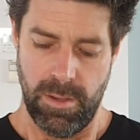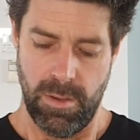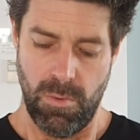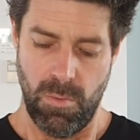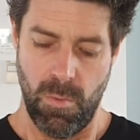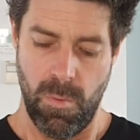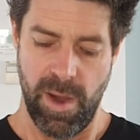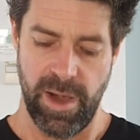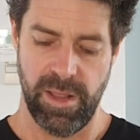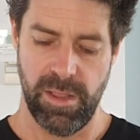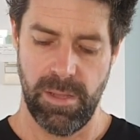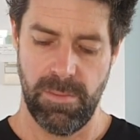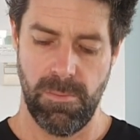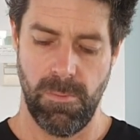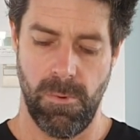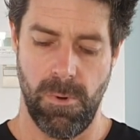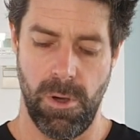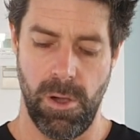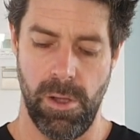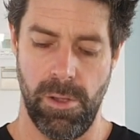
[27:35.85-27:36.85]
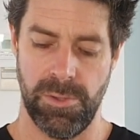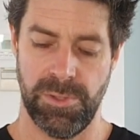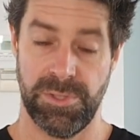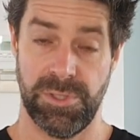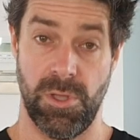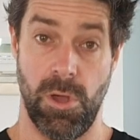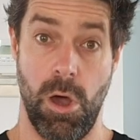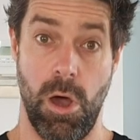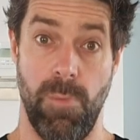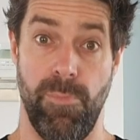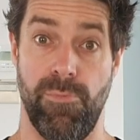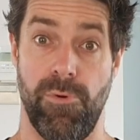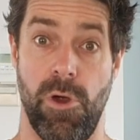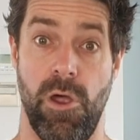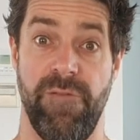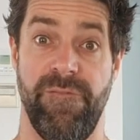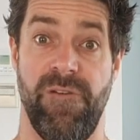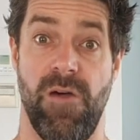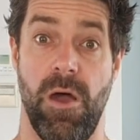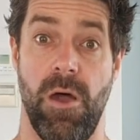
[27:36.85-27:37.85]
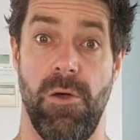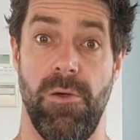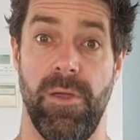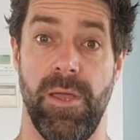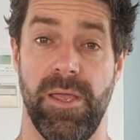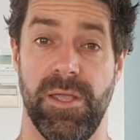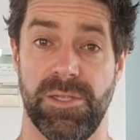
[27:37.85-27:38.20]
One of them was the hop profile.